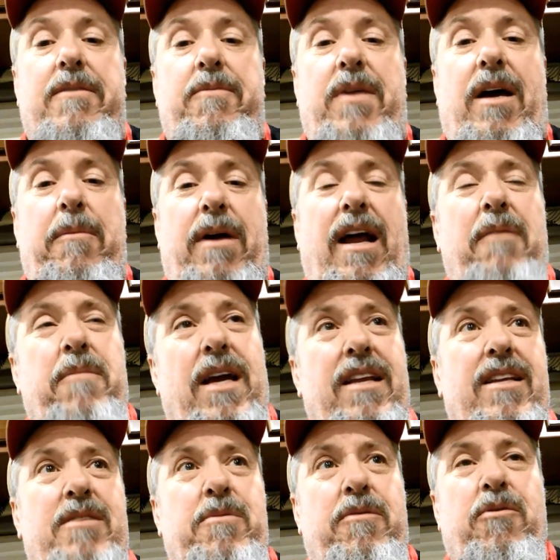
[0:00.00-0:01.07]
And I made
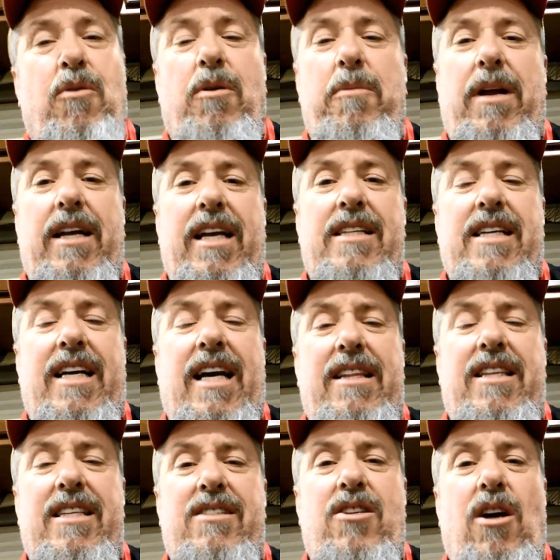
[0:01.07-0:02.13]
these before, but I guess I got
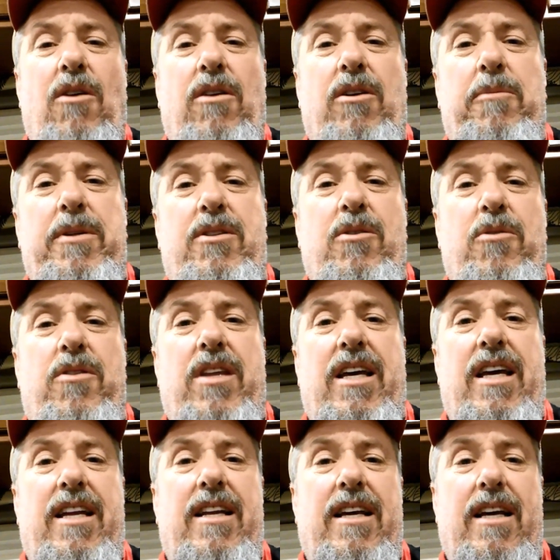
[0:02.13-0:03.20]
this dough a little bit too
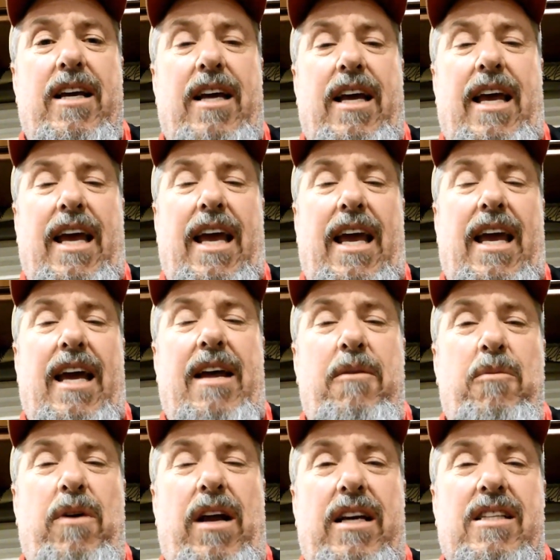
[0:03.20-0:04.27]
thin,
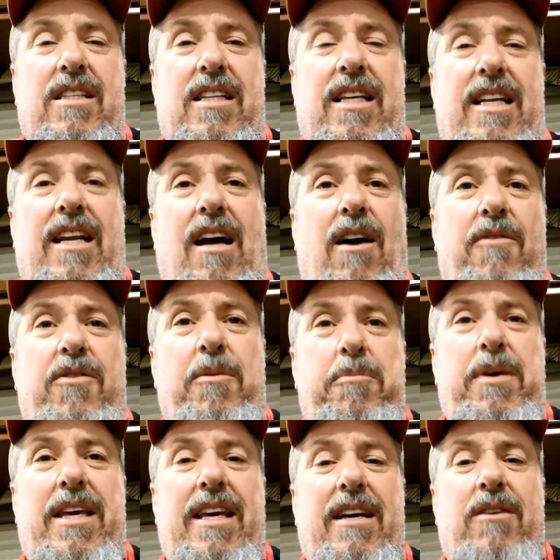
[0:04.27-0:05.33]
and when I slid it off the
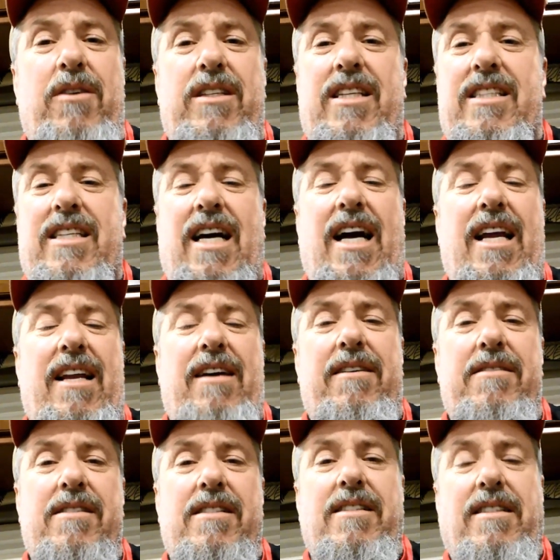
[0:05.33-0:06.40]
peel, it just kind of
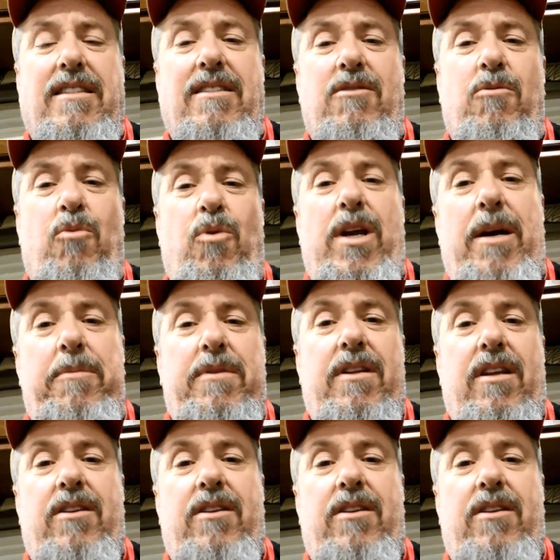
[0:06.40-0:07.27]
ripped.